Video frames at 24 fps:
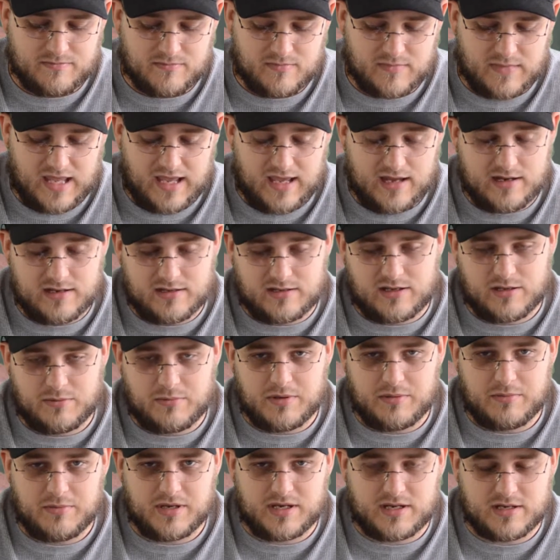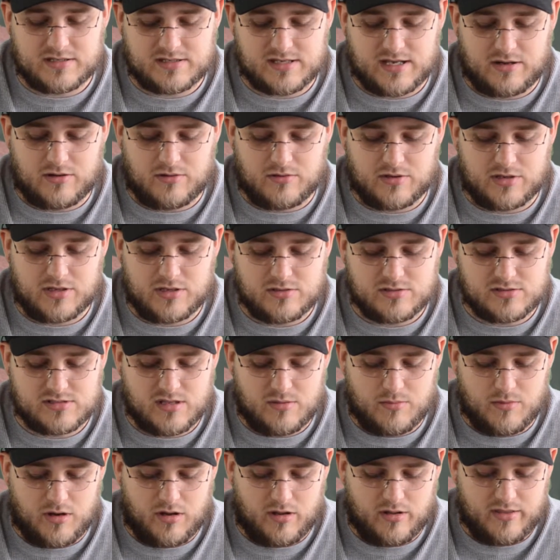it could be because I don't use
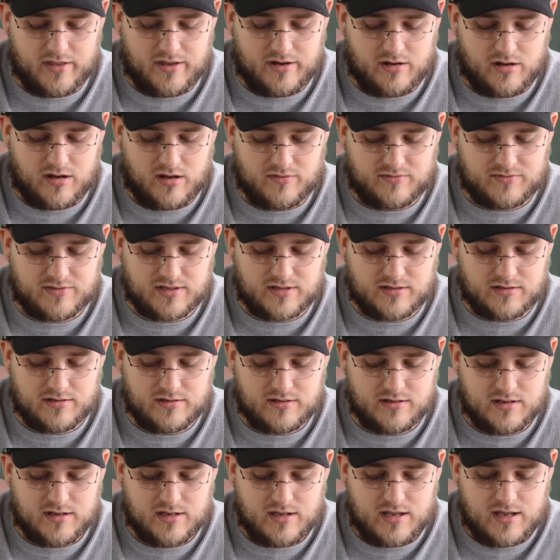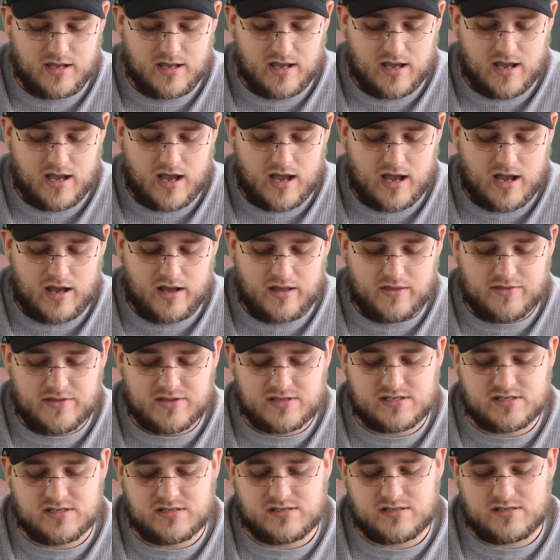them all that often.
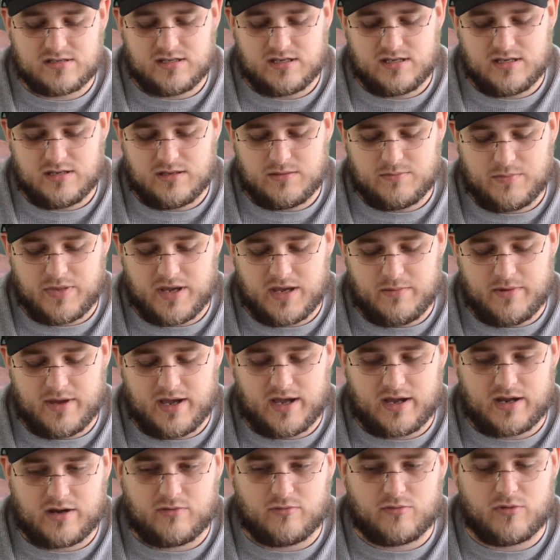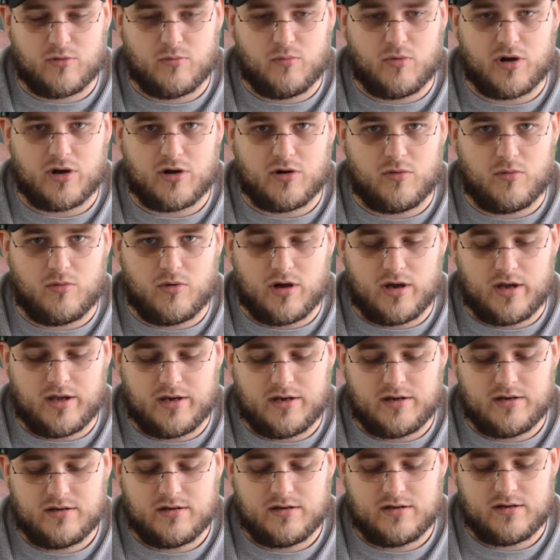This is the Payback Room
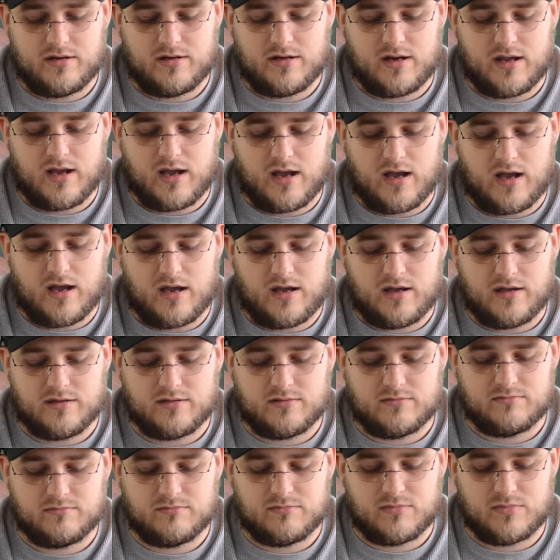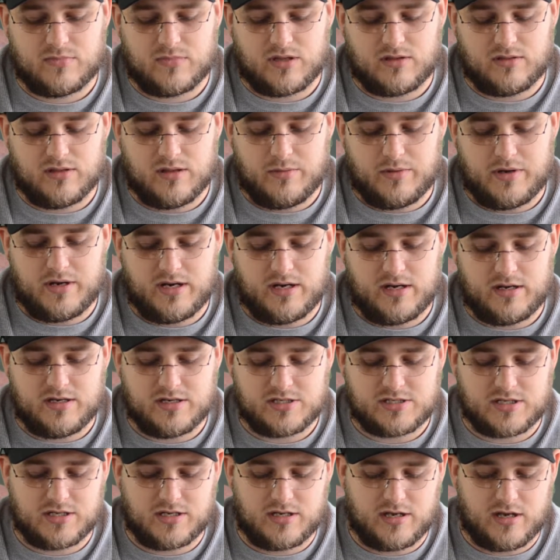101 limited
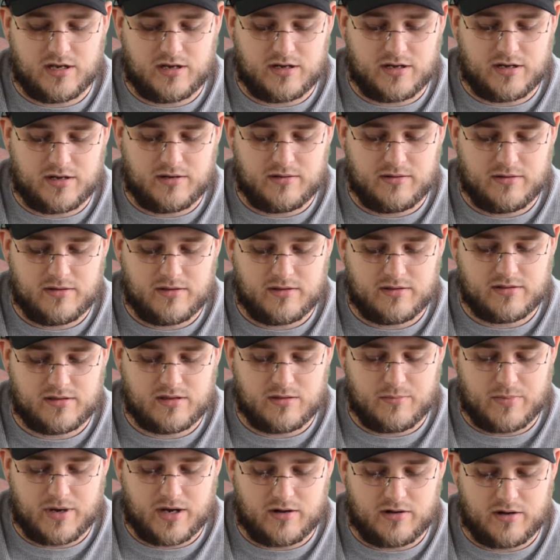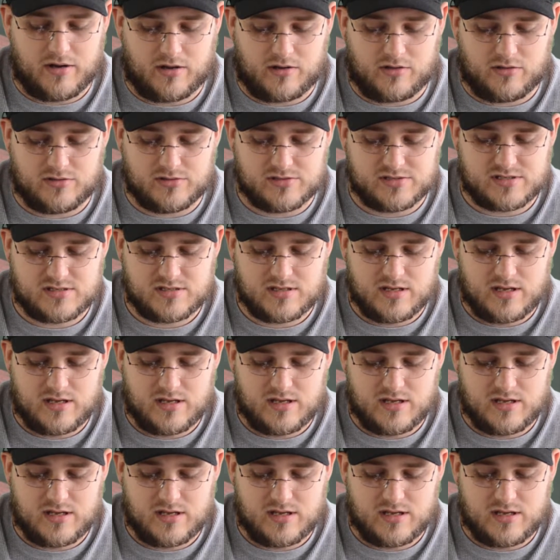edition cutter, the bare knuckles.